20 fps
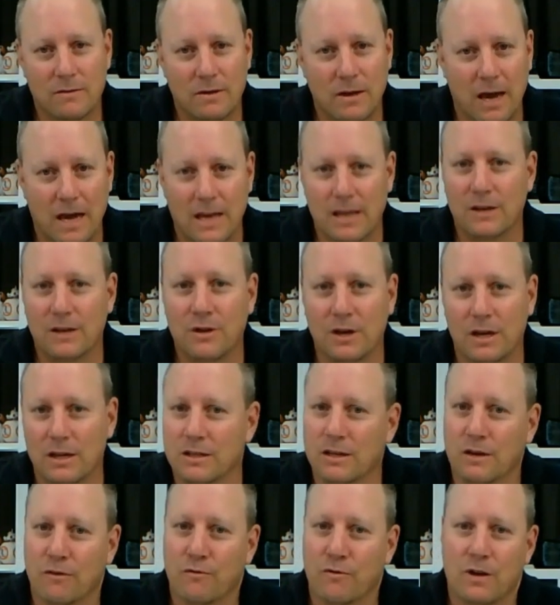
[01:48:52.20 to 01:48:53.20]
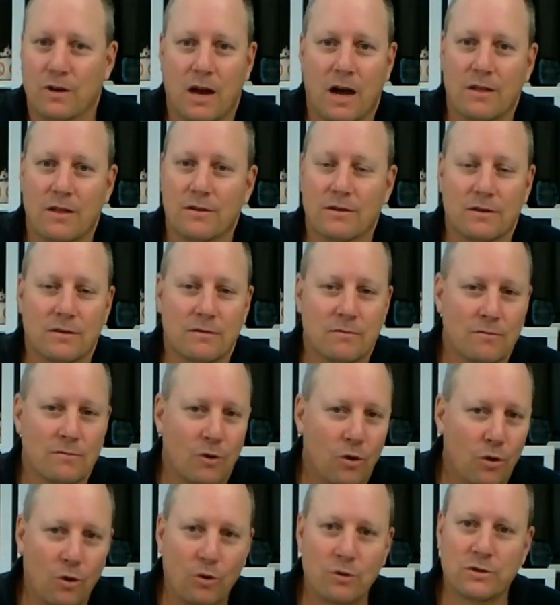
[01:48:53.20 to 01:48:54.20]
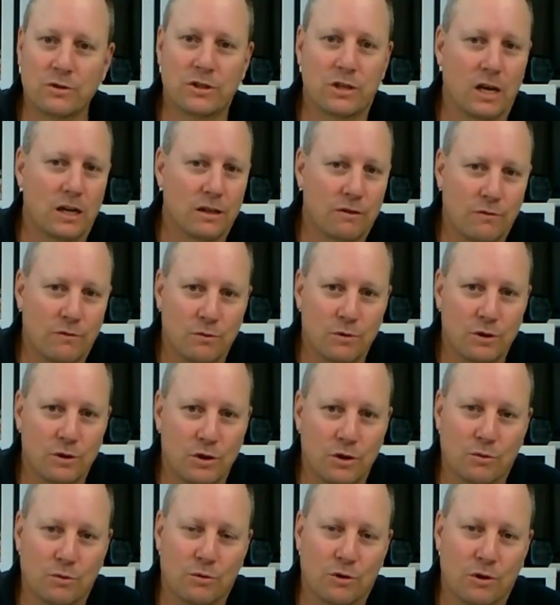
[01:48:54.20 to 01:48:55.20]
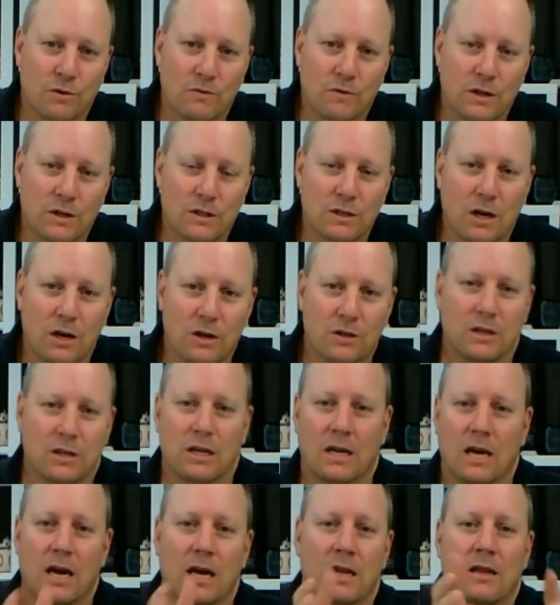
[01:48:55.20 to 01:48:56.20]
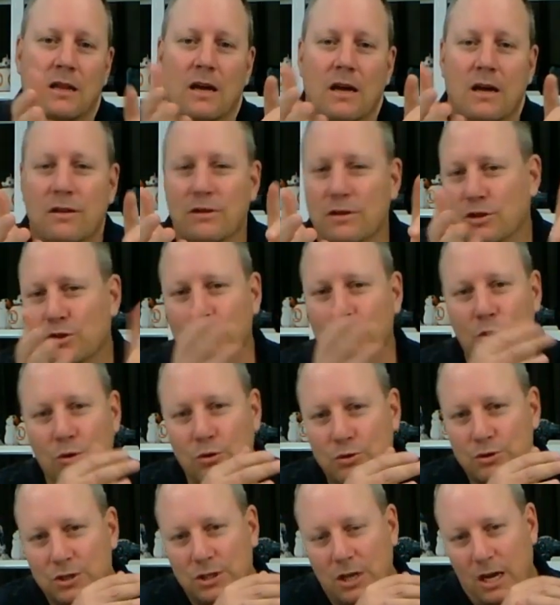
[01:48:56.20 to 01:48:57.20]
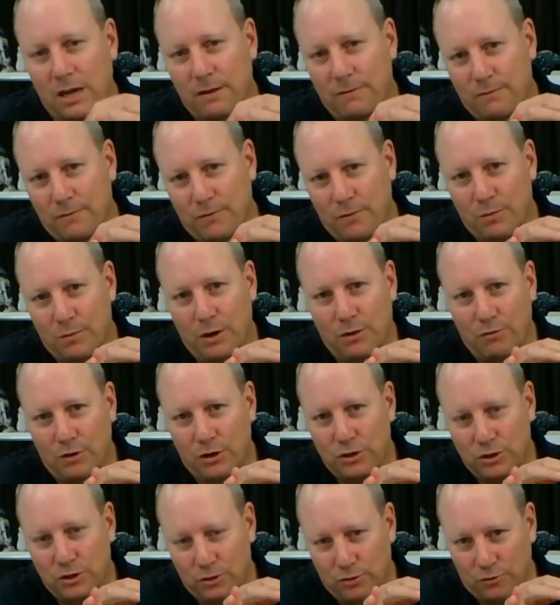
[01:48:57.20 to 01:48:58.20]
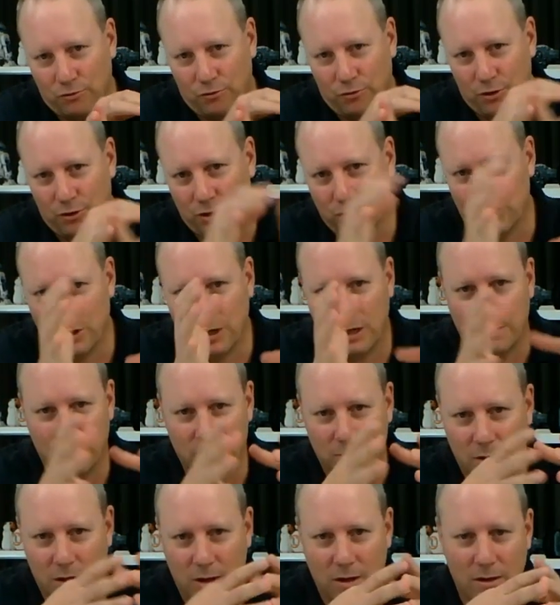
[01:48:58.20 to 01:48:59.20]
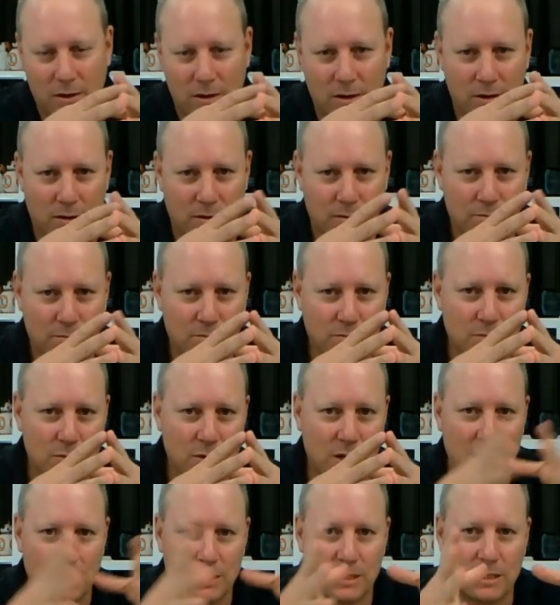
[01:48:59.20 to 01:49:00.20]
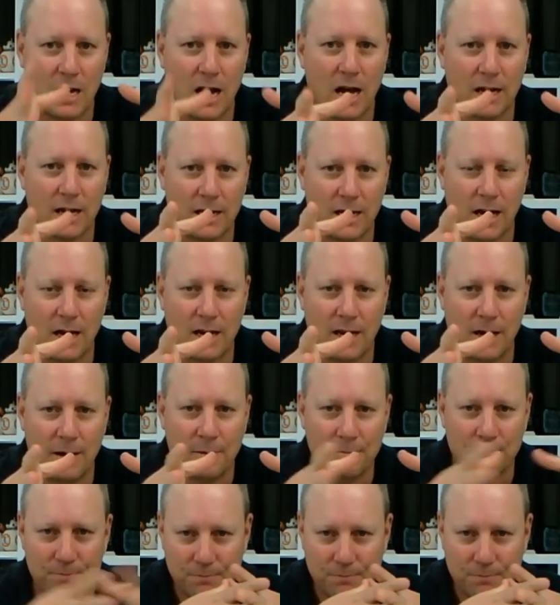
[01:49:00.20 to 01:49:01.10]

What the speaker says: anything different other than all sets from the new movie. So to get the small set from the original trilogy, the Death Star Gunner,